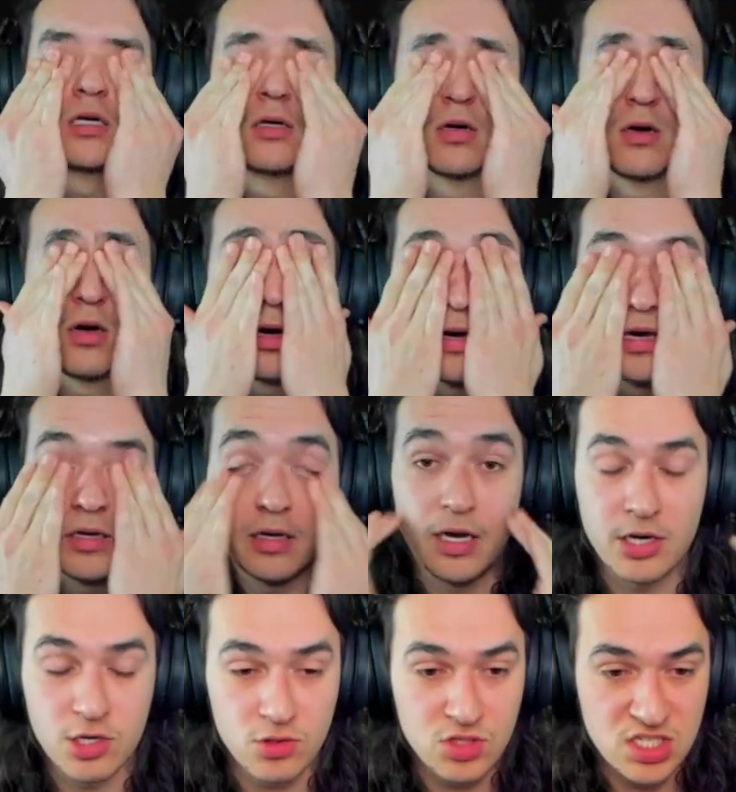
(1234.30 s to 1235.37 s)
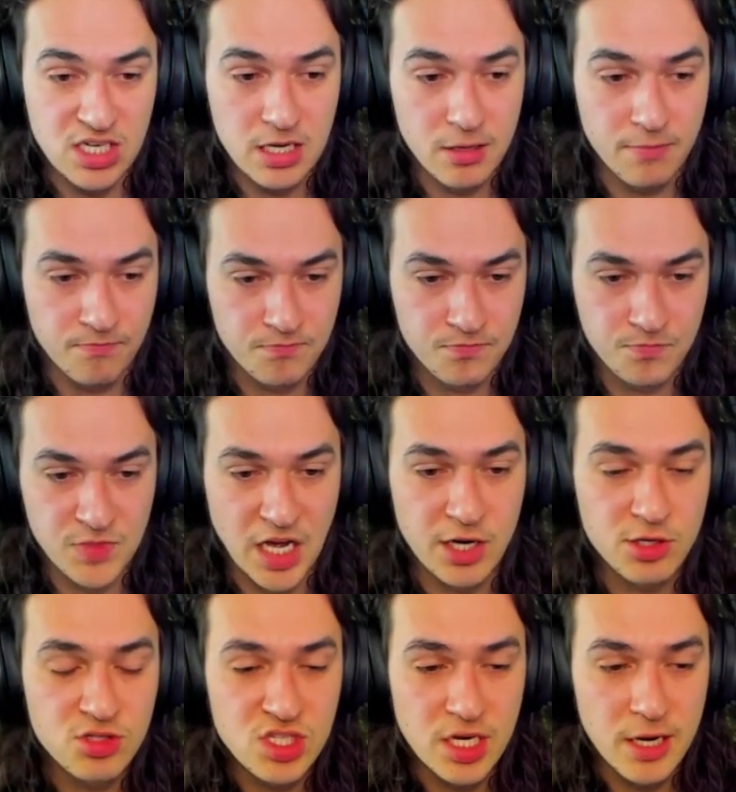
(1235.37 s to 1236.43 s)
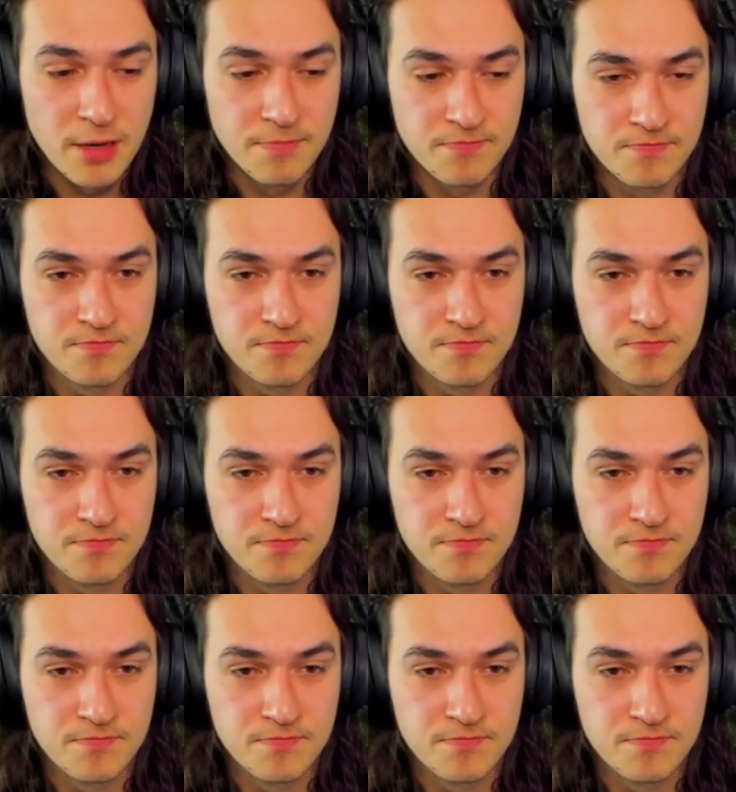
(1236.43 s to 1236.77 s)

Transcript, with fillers: god. How do you see him? How do you see him?